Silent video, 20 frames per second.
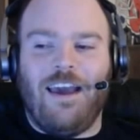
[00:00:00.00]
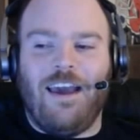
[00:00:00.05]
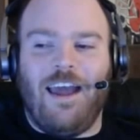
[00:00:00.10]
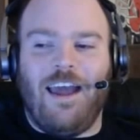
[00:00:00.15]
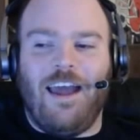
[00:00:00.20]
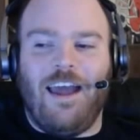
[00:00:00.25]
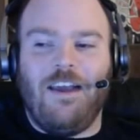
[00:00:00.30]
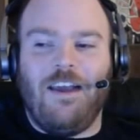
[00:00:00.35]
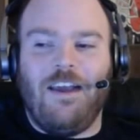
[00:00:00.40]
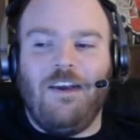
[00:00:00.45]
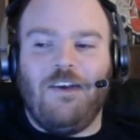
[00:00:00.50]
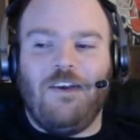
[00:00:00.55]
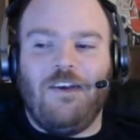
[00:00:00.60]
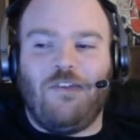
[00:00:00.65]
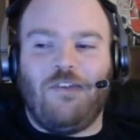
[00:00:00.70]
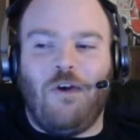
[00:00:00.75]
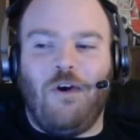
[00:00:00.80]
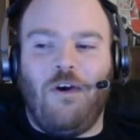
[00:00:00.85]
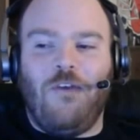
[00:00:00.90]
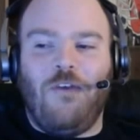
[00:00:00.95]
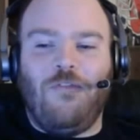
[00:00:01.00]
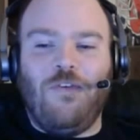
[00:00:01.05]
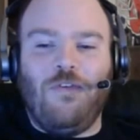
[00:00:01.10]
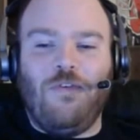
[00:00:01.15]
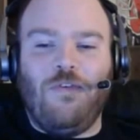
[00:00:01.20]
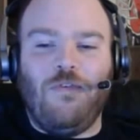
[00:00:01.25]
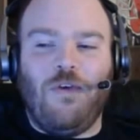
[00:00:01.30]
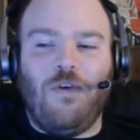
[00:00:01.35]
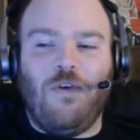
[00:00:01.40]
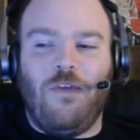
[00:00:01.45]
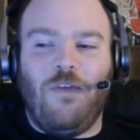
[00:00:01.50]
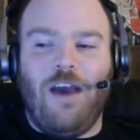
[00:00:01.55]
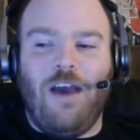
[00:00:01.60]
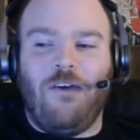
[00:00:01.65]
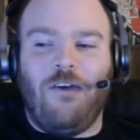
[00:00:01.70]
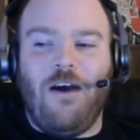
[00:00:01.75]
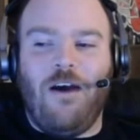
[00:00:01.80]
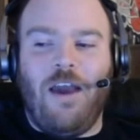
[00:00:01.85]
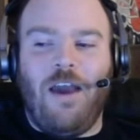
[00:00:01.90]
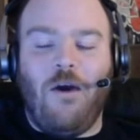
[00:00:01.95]
And so if you do go that
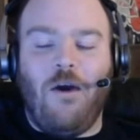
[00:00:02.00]
route,